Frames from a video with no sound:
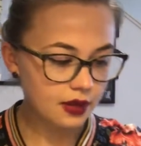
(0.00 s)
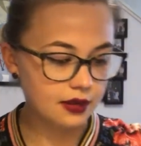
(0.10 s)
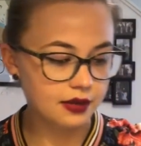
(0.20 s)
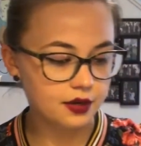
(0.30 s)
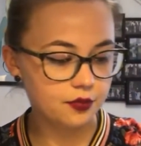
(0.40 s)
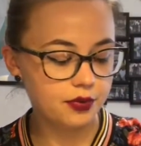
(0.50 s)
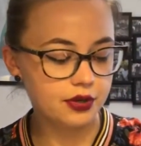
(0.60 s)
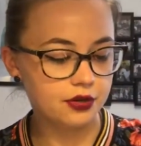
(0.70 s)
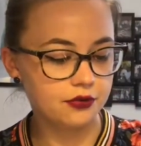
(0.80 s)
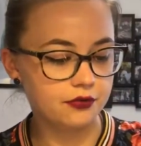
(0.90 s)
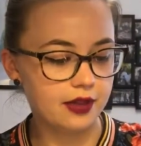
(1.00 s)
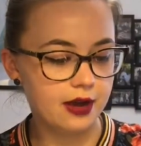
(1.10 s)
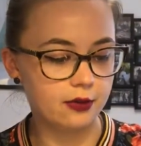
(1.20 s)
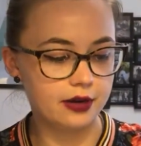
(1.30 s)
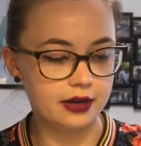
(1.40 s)
and then you put your
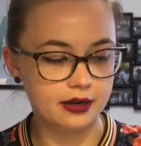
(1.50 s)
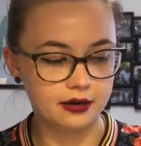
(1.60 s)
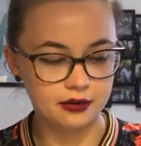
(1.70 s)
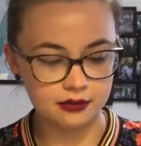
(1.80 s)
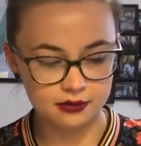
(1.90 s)
flour in.